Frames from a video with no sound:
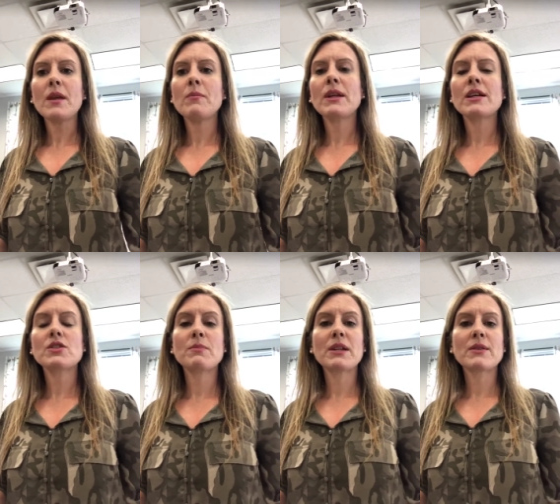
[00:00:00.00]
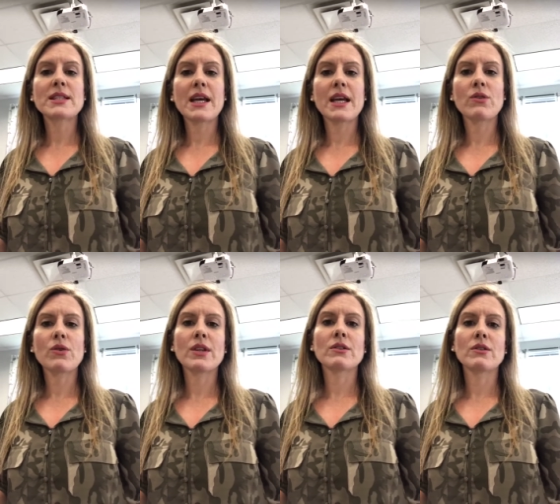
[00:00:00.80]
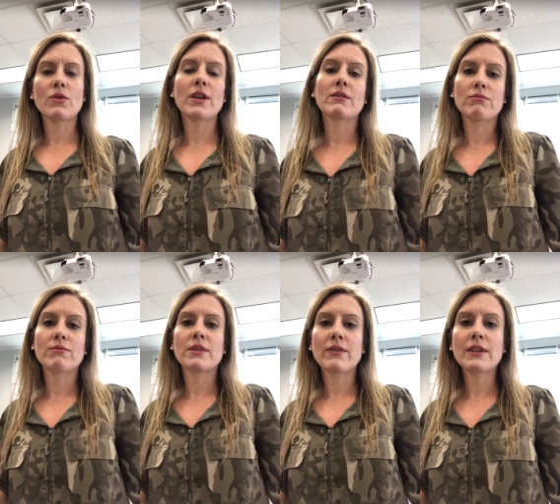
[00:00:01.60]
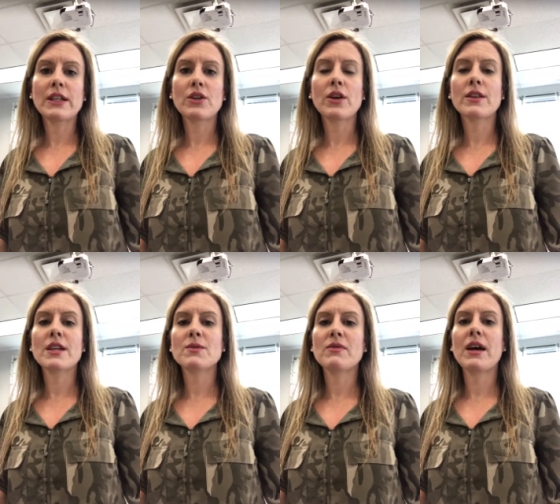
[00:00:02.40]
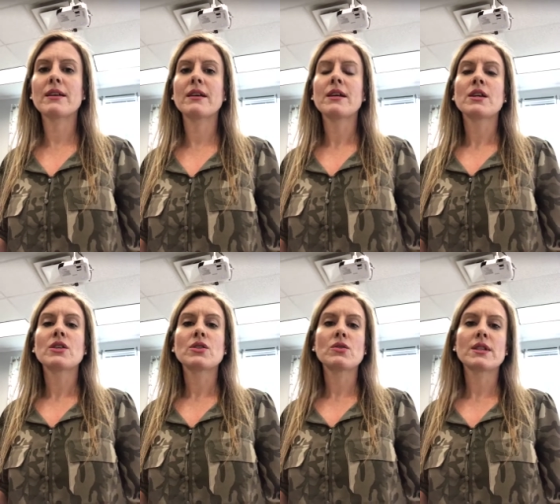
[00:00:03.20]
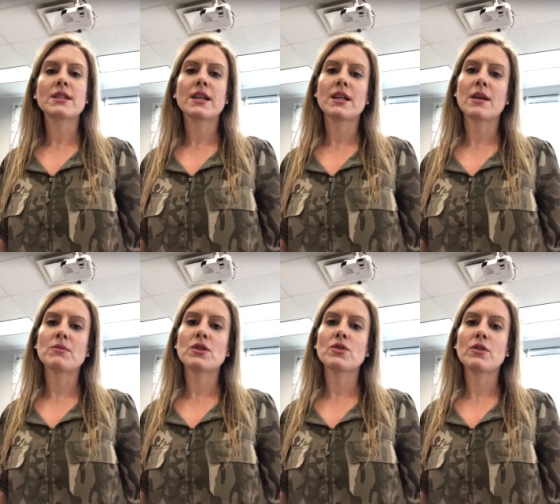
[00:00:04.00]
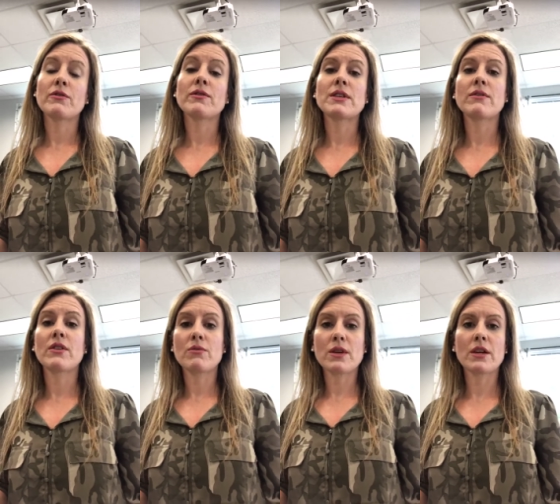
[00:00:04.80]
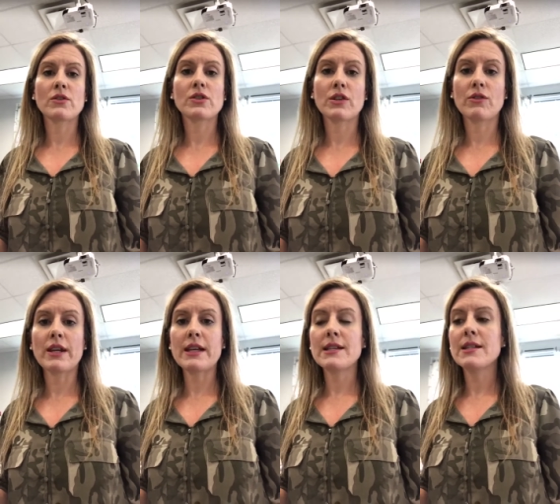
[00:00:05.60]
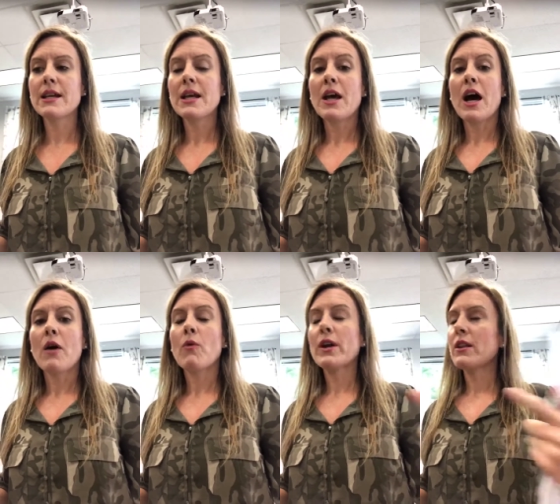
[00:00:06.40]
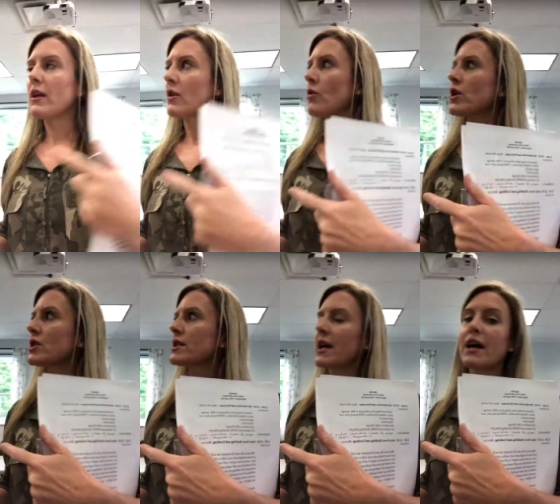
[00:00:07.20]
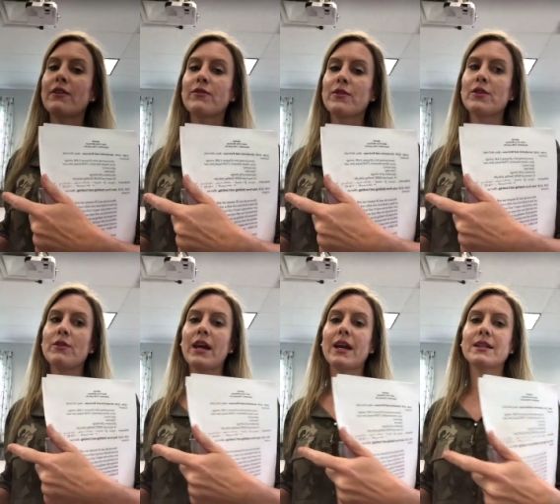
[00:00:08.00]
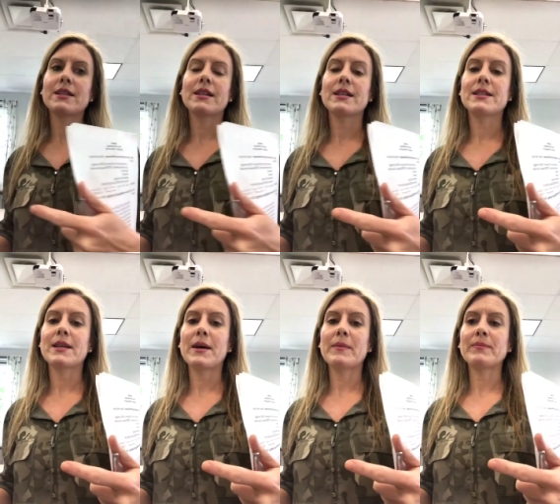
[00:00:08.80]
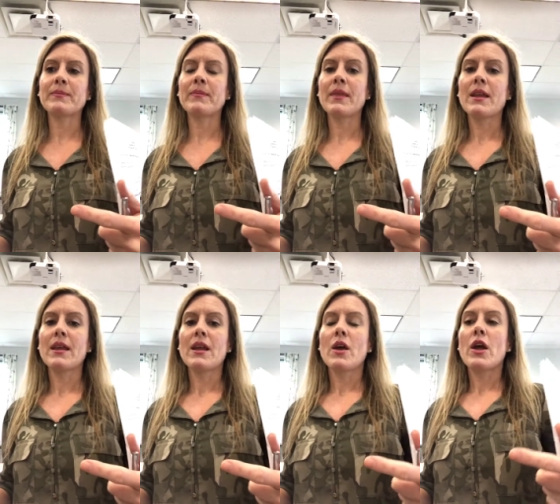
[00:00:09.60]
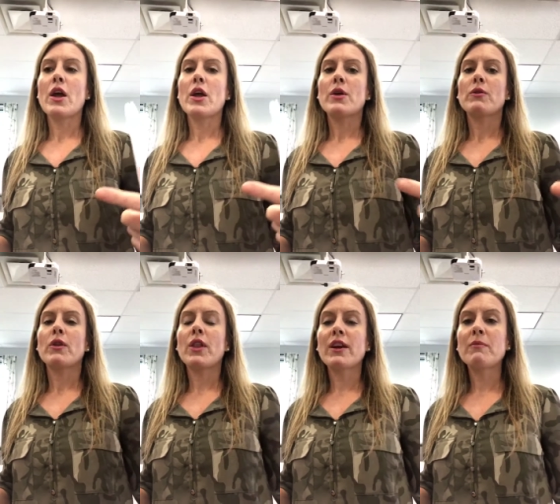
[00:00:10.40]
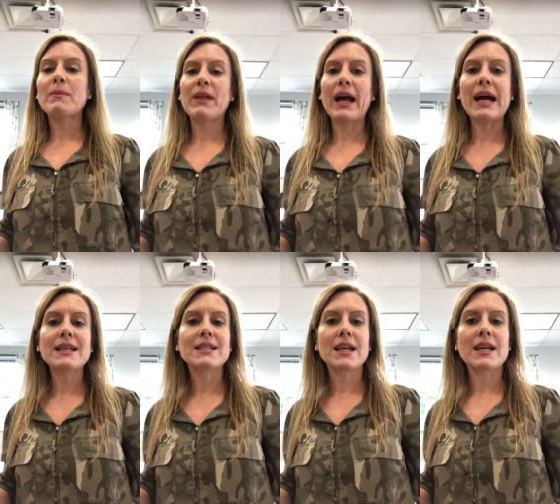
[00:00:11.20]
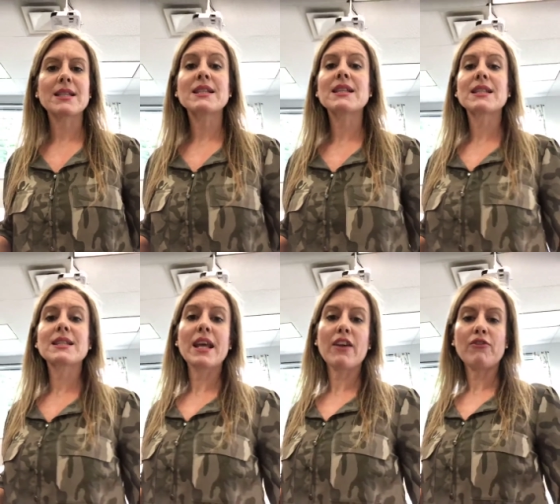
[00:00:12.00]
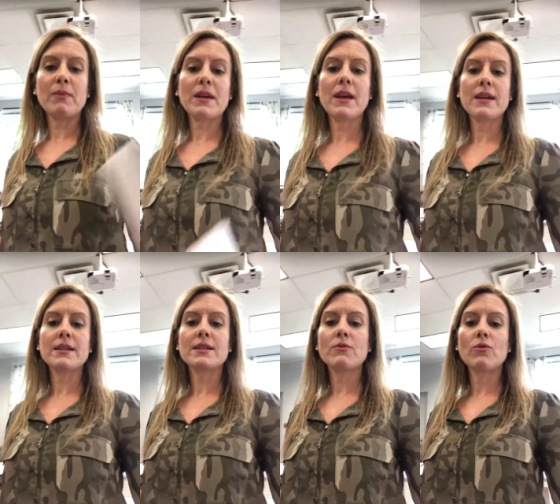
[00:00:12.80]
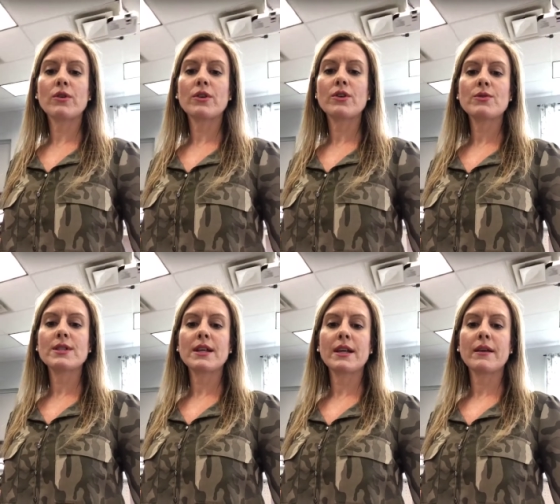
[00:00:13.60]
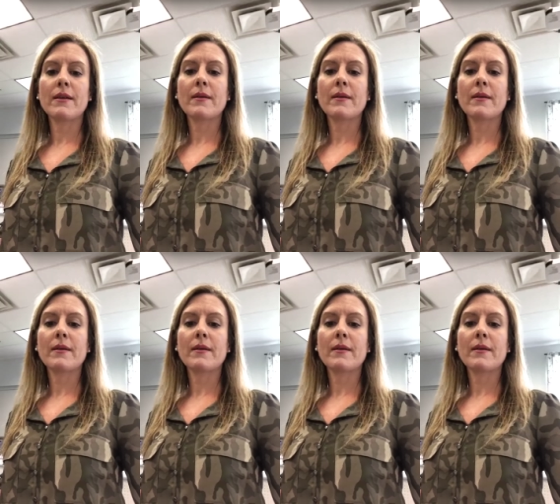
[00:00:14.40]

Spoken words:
But like Jamila was saying, you can definitely cook things. We've had students get it up to 250, even 300 degrees. One of the other questions I had for you, Kent, is a lot of people ask us, is it safe? Because we're using,